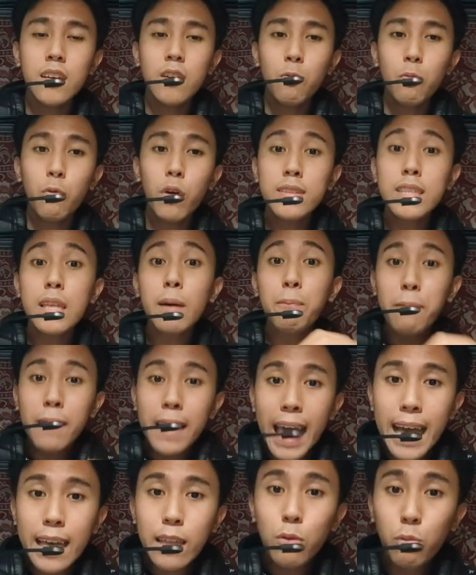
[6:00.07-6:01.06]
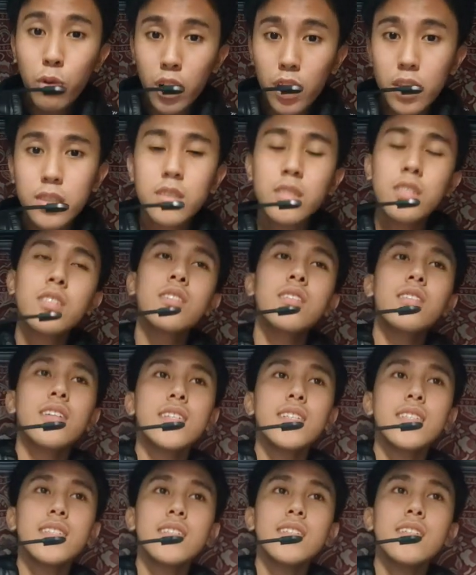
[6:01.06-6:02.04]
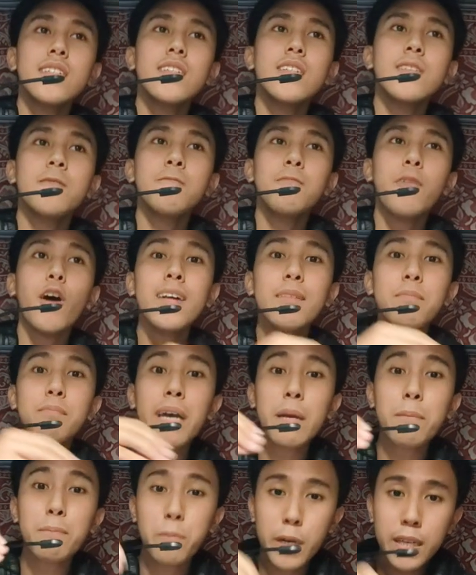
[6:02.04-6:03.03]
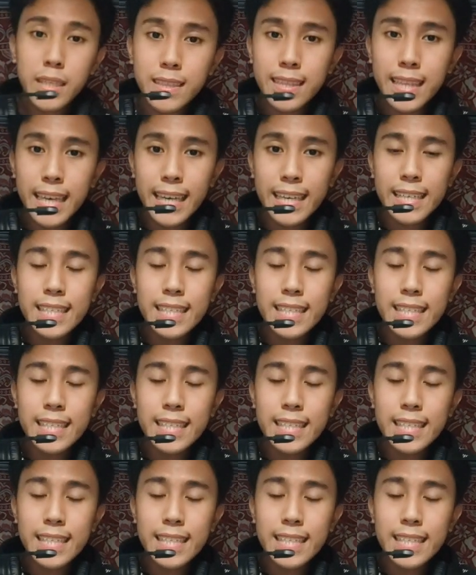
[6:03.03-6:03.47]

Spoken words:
Well, the plan was on my birthday,